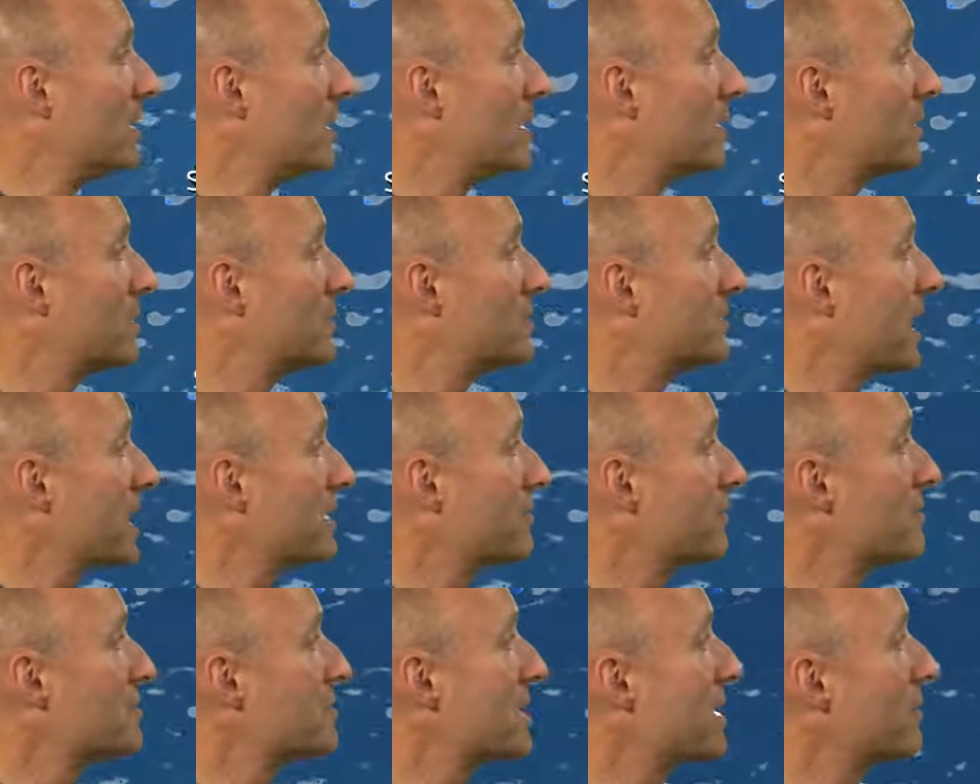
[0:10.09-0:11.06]
A good
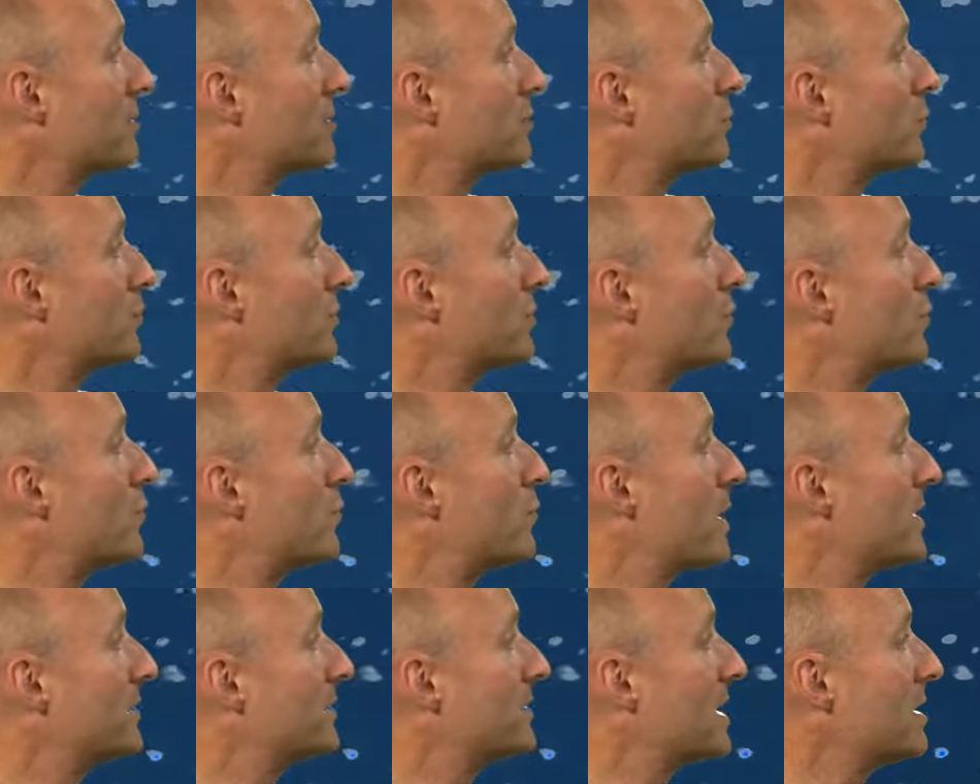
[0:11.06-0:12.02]
scattering of showers towards the
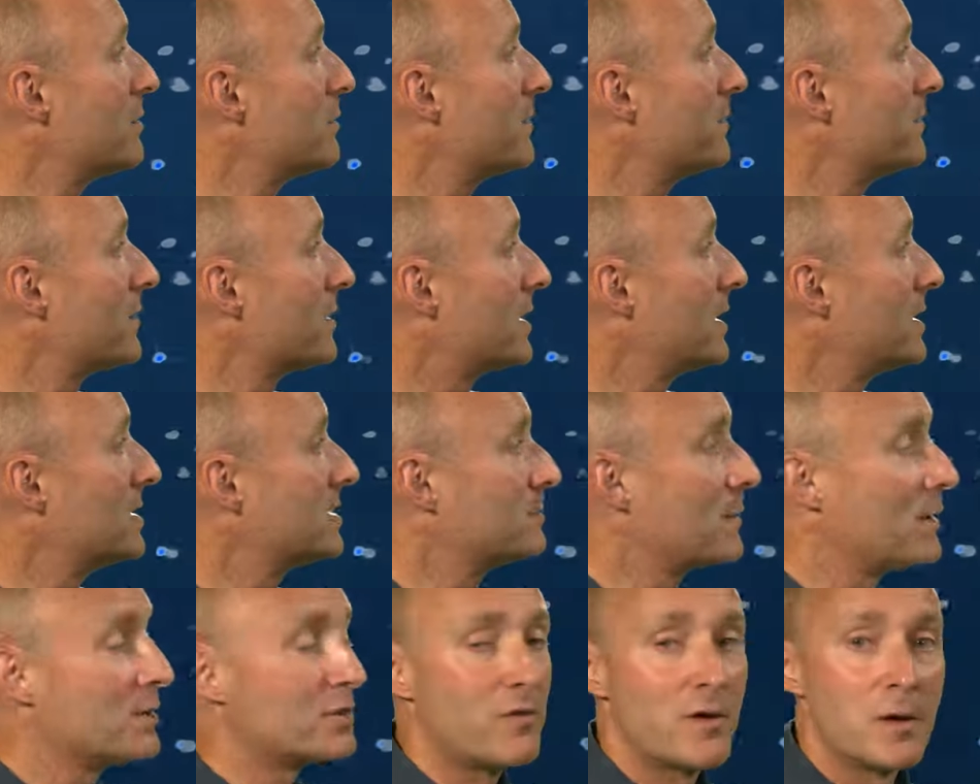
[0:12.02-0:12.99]
northwest there, with clear
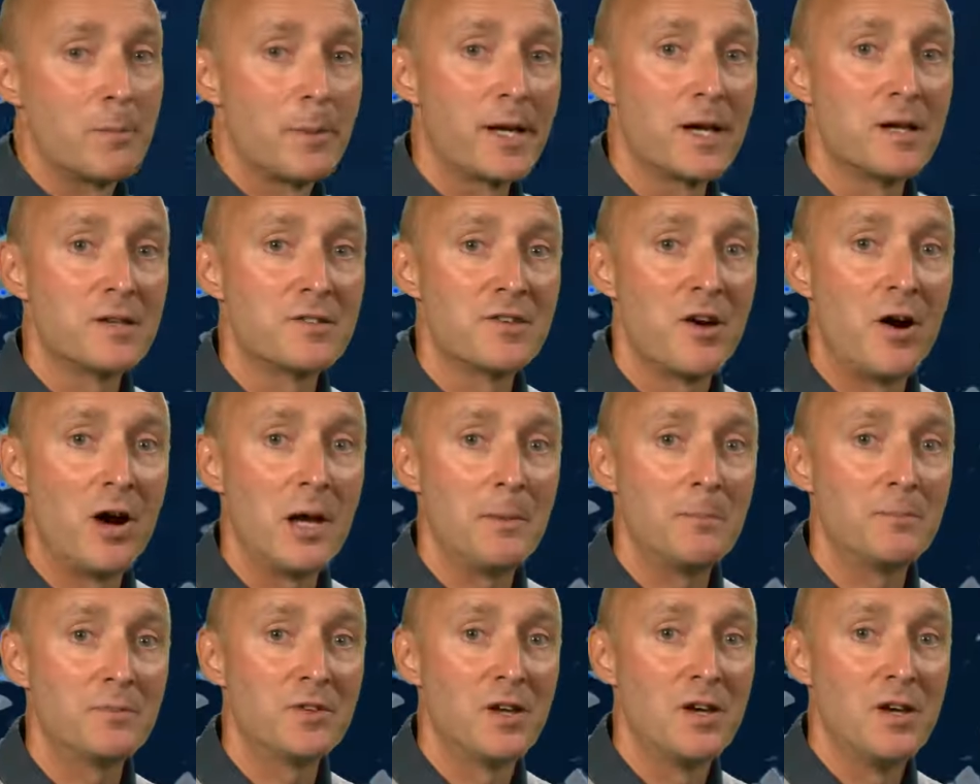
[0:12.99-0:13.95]
spells developing at
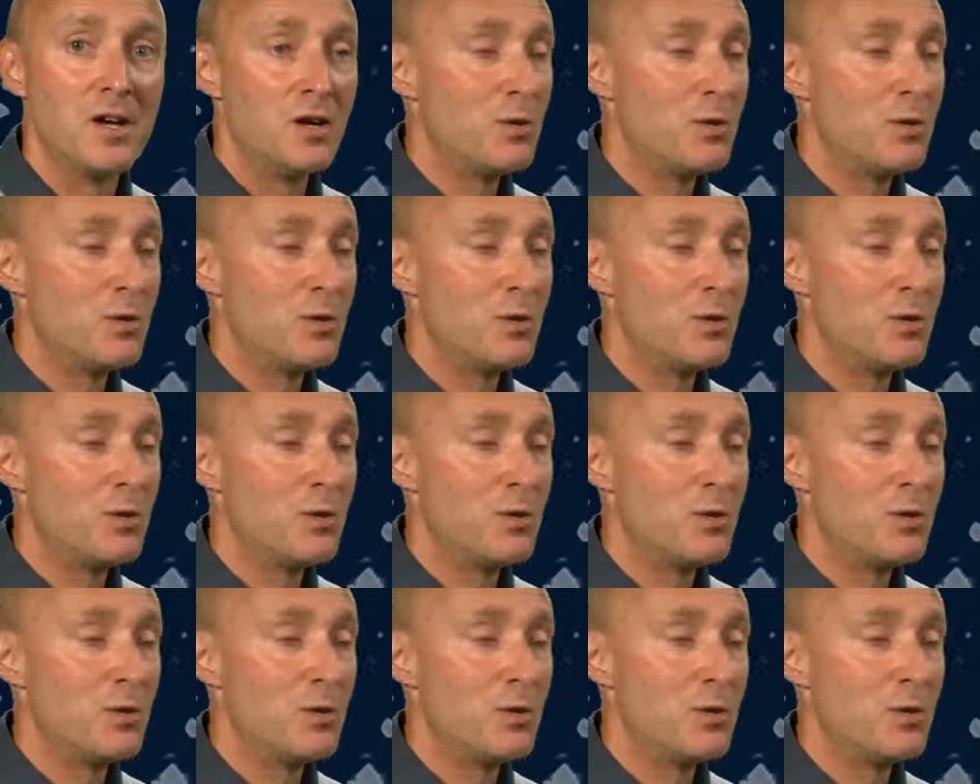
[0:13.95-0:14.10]
times.